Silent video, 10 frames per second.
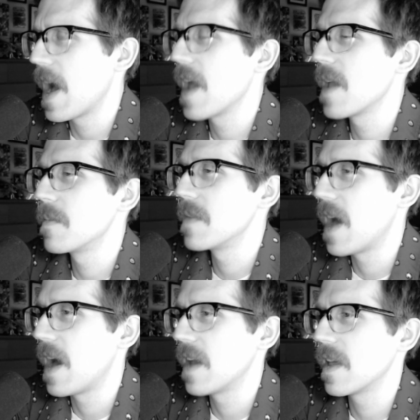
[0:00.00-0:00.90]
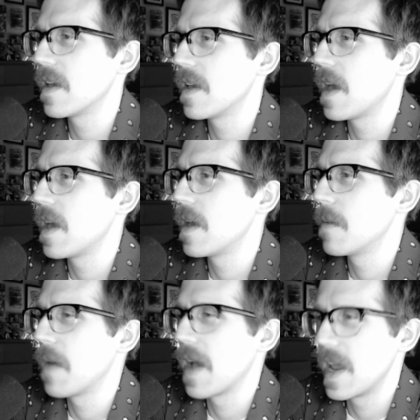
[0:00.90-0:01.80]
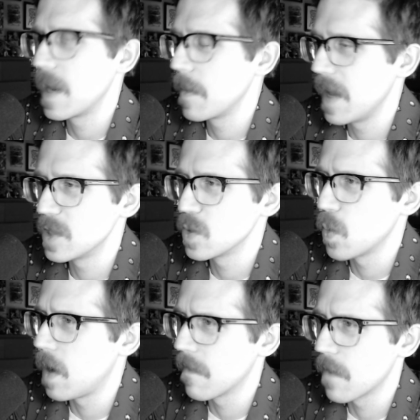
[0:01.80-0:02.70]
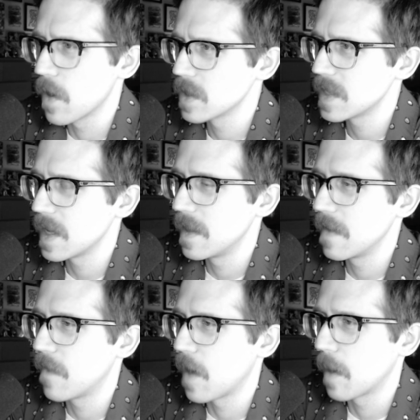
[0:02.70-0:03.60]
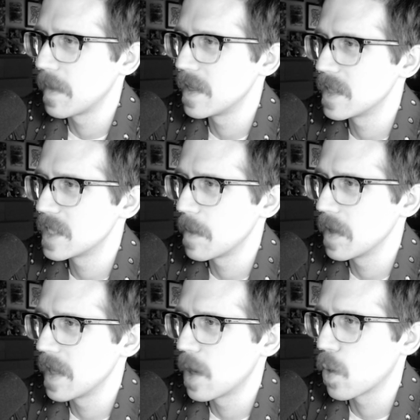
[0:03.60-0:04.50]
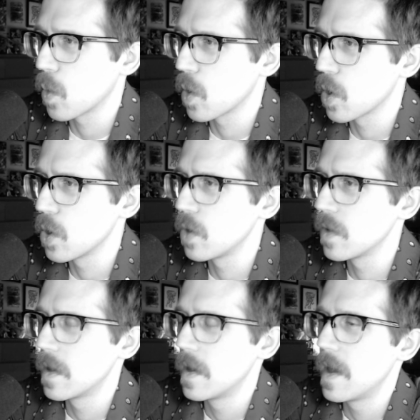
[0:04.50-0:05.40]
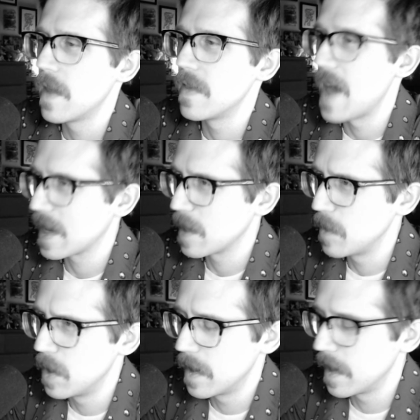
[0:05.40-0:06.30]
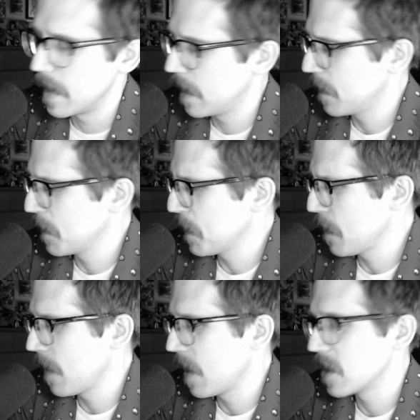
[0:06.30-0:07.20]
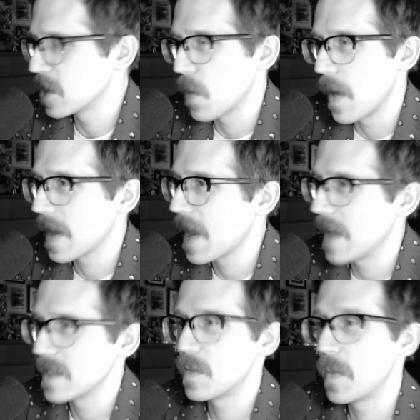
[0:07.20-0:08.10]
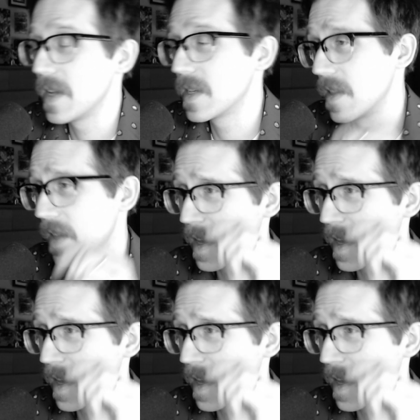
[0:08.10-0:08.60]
I am not by any means well versed in the Farming Simulator world, that community, so I can't speak to the